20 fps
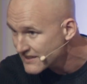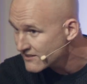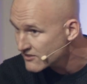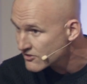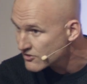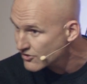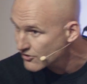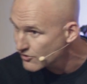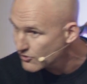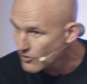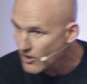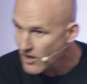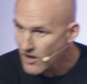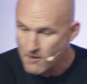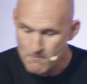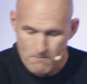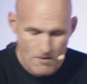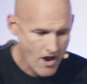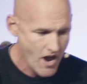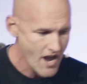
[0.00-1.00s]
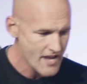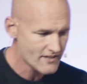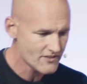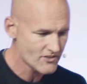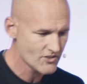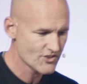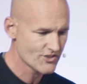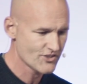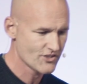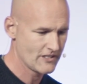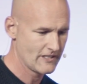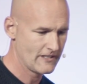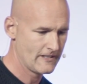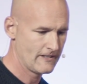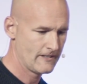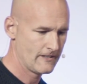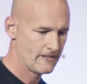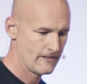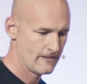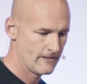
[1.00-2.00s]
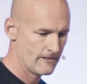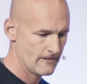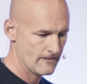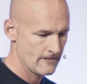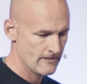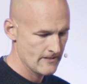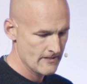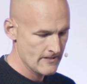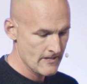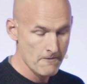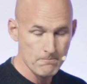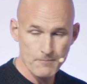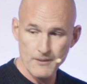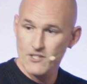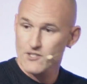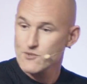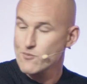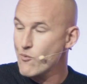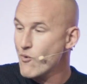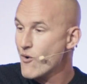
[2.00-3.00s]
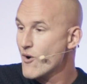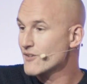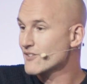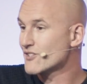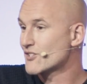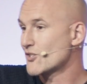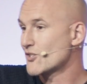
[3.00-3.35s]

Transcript: into our minds? Because what